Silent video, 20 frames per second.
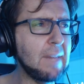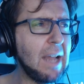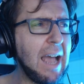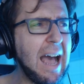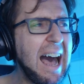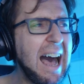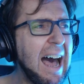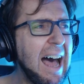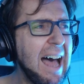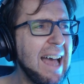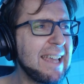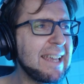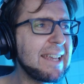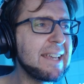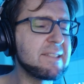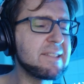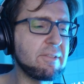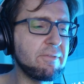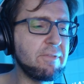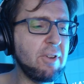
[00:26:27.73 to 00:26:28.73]
I
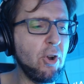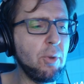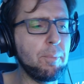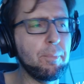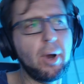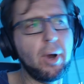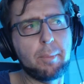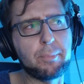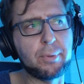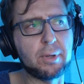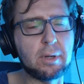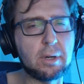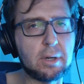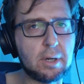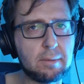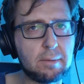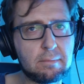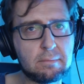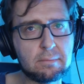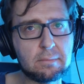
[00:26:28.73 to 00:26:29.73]
is a very
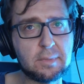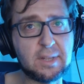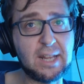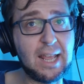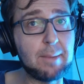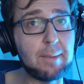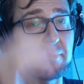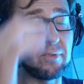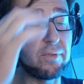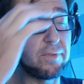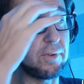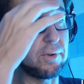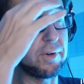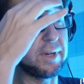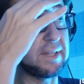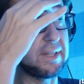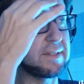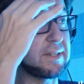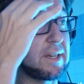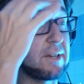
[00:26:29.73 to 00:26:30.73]
popular name for
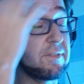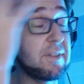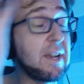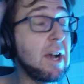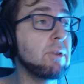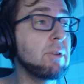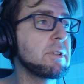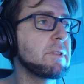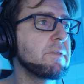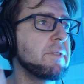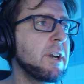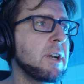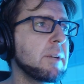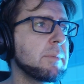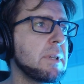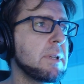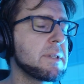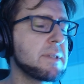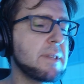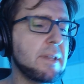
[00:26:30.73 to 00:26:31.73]
these kind of counter
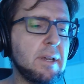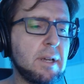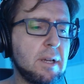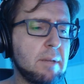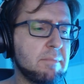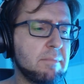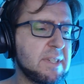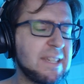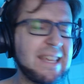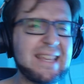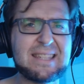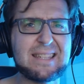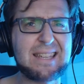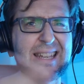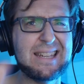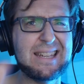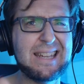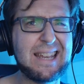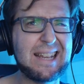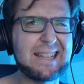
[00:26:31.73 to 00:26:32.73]
variables, uh, says
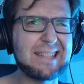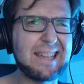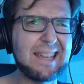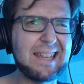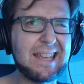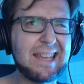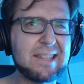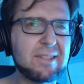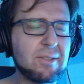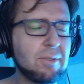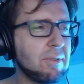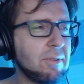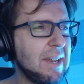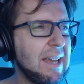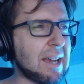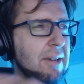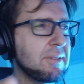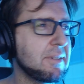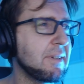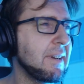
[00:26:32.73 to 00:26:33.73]
index, I guess, or
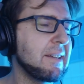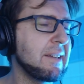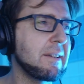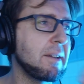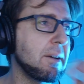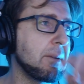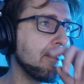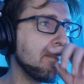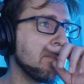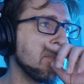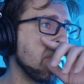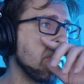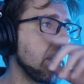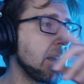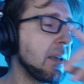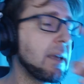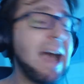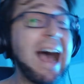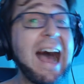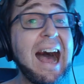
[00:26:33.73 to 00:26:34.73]
counter, I don't know.
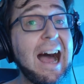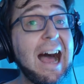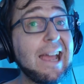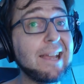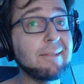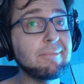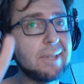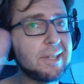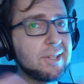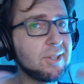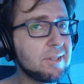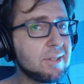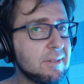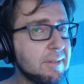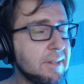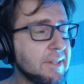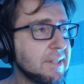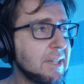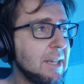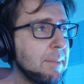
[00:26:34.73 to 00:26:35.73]
I, let's just,
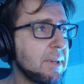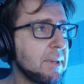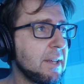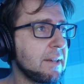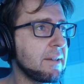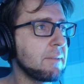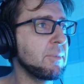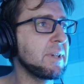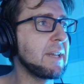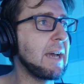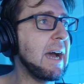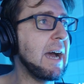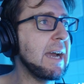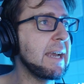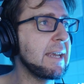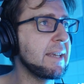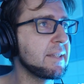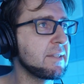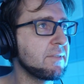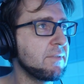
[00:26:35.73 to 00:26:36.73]
let's keep it at, with I
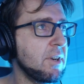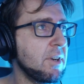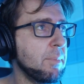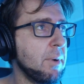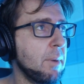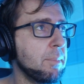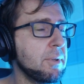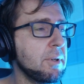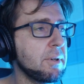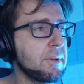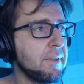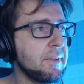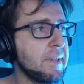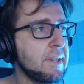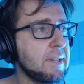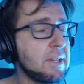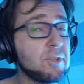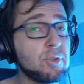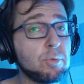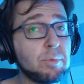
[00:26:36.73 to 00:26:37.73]
is a very popular
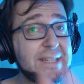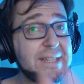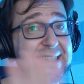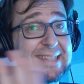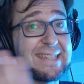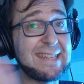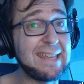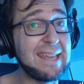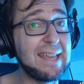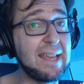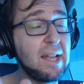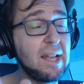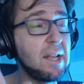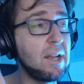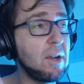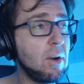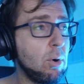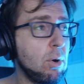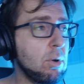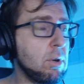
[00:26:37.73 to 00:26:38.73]
thing that you will see
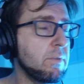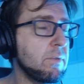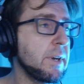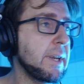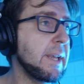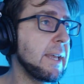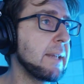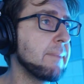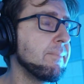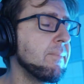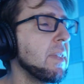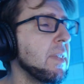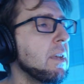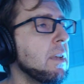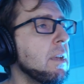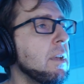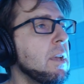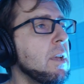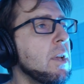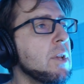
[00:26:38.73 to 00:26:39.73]
all over again.
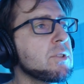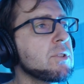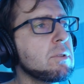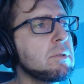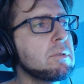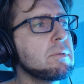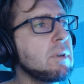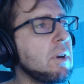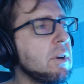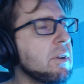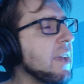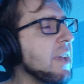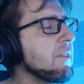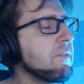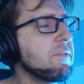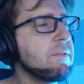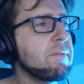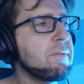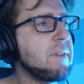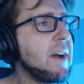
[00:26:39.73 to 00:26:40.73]
So, okay,
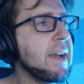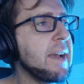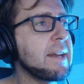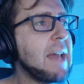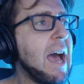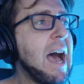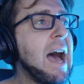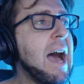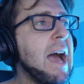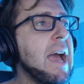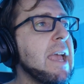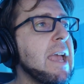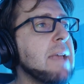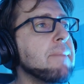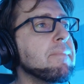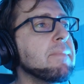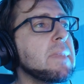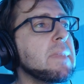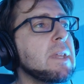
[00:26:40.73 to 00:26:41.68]
fine. I